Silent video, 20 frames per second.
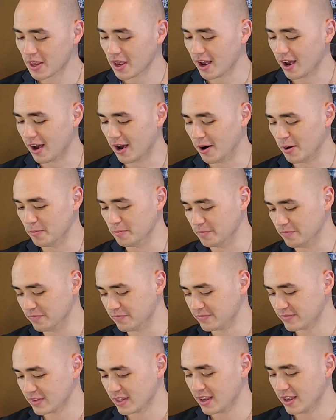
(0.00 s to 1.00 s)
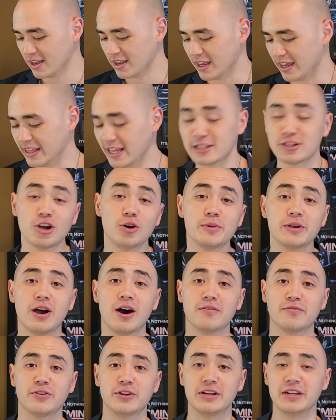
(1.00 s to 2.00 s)
And that's all we
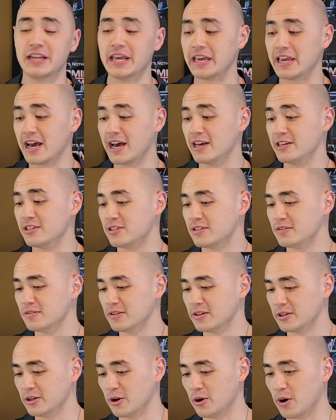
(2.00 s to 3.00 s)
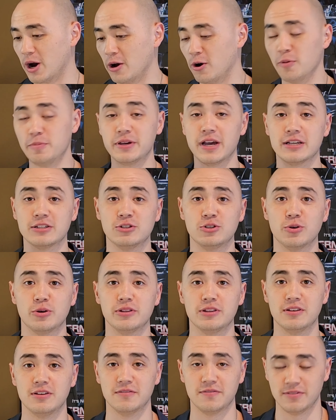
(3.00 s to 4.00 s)
got for you today, guys. I hope you guys
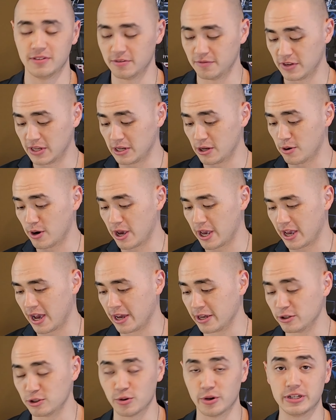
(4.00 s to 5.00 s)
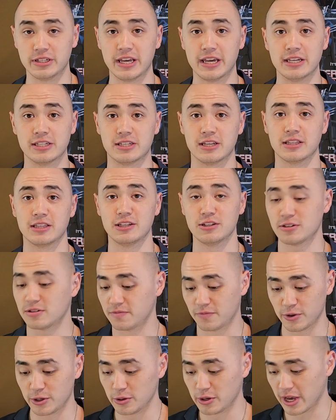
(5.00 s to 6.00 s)
enjoyed the video. I enjoyed tasting these
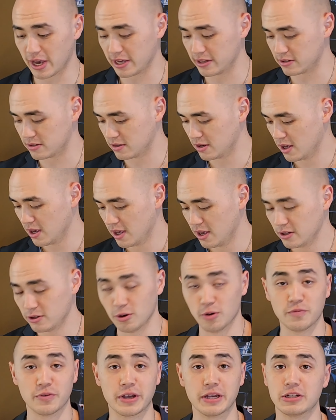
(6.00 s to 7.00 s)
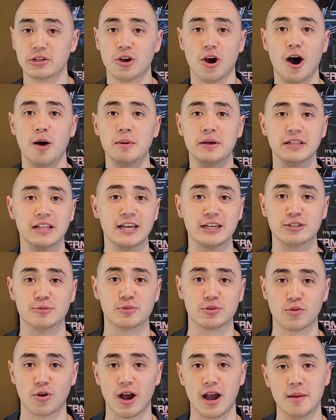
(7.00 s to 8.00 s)
for you guys. Don't forget to comment, like,
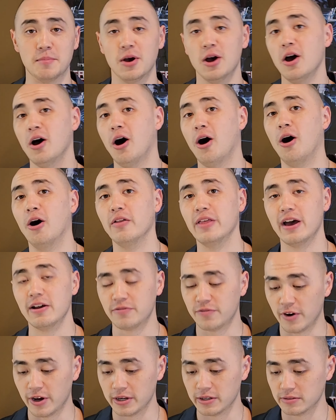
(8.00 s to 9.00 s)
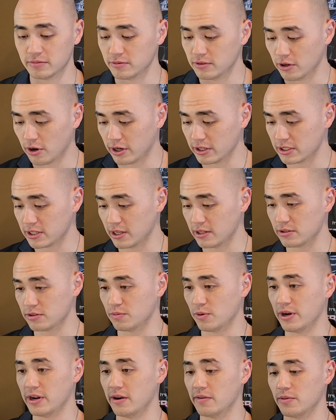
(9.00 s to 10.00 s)
subscribe, all that fun nonsense,
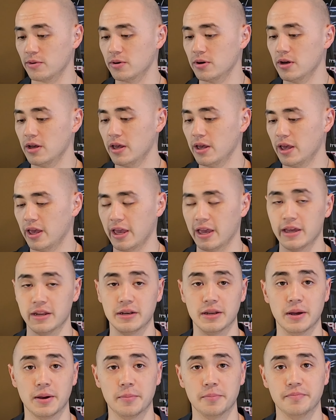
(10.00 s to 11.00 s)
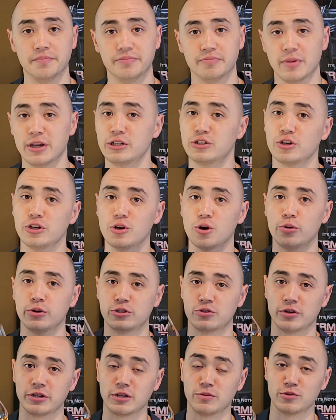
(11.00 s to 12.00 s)
whatever. And make sure you're always
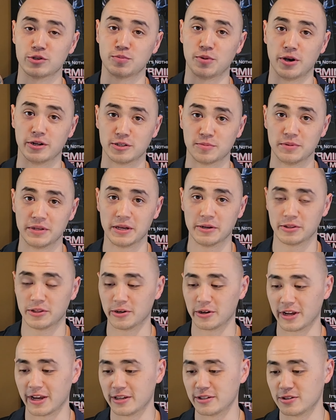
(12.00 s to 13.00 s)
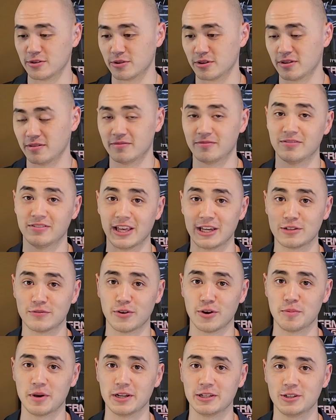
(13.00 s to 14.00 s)
drinking responsibly out there, guys. So thanks
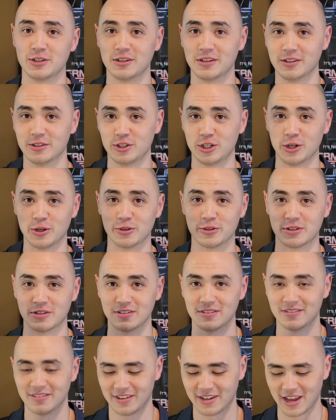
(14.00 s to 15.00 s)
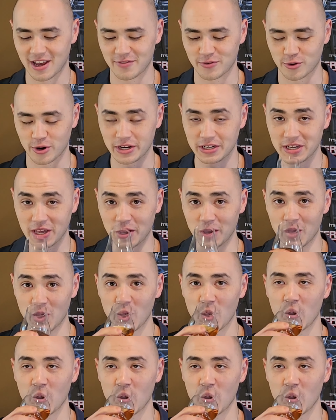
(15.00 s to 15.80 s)
very much. Cheers. Have a great day.